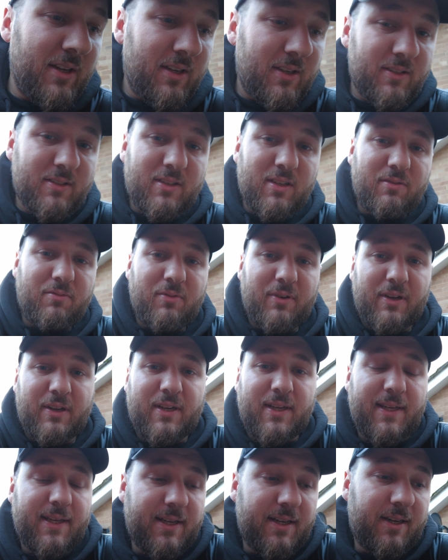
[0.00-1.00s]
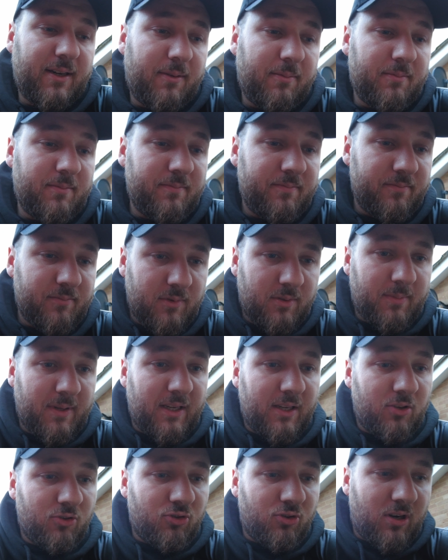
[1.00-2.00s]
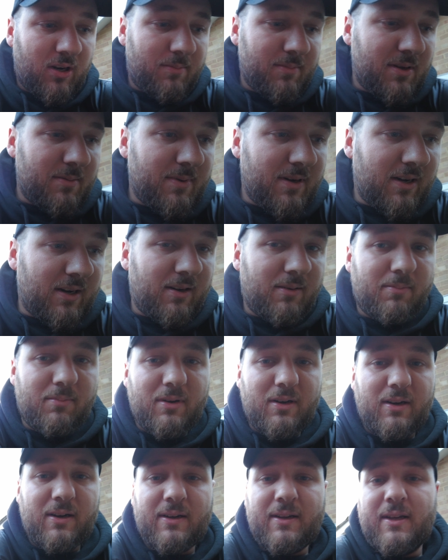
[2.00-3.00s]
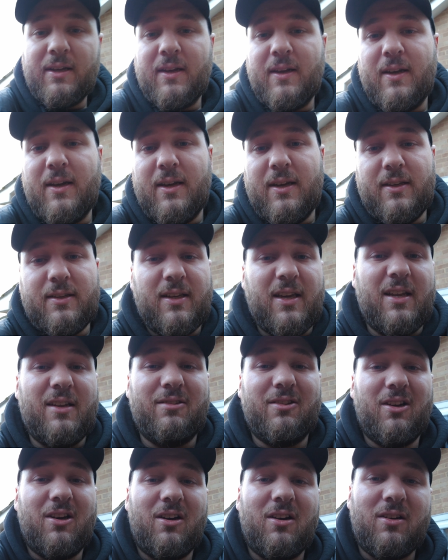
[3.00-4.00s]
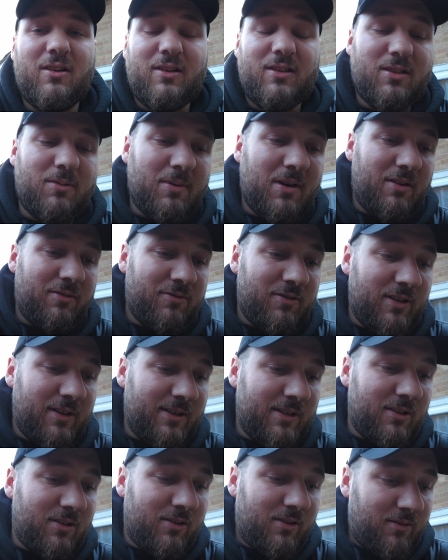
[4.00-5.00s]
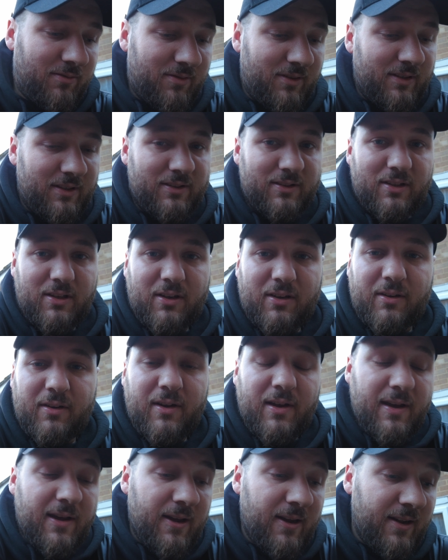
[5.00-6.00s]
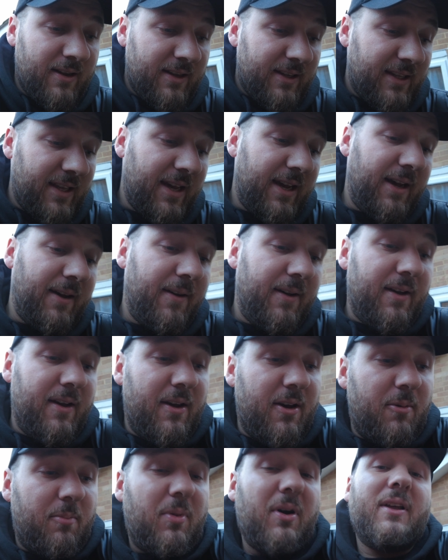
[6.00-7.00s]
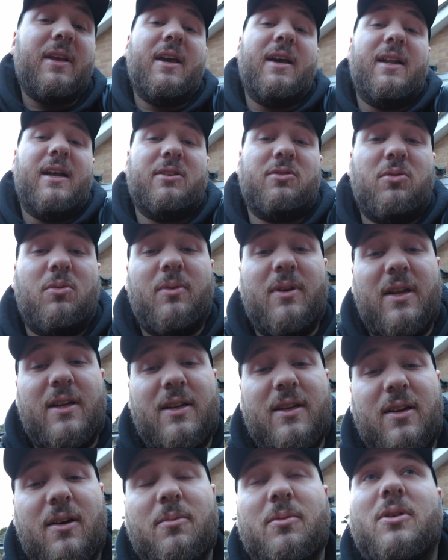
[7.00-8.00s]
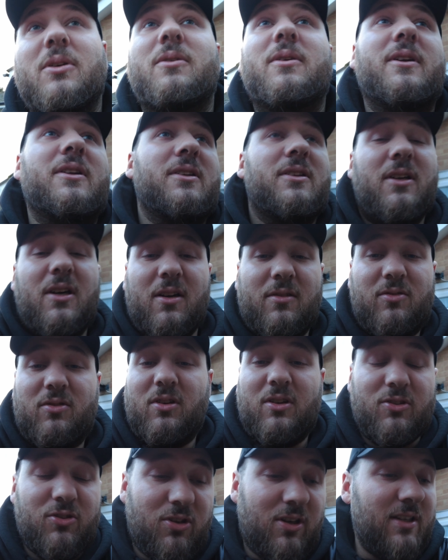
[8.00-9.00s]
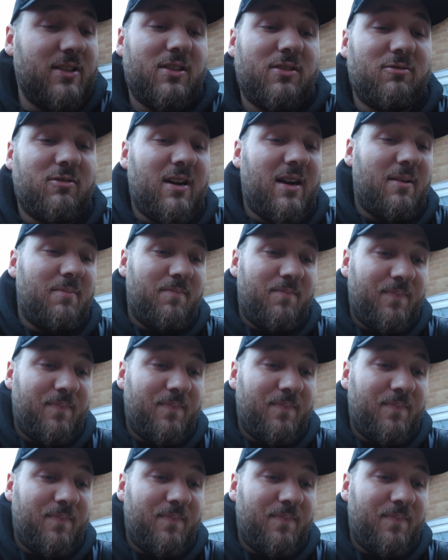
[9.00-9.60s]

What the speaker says: see if we can heat it up to make it dry a bit better, but it's getting dark. It's about 3 o'clock, I think. So yeah, but yeah, that's what we ended up doing. I tried to wrap.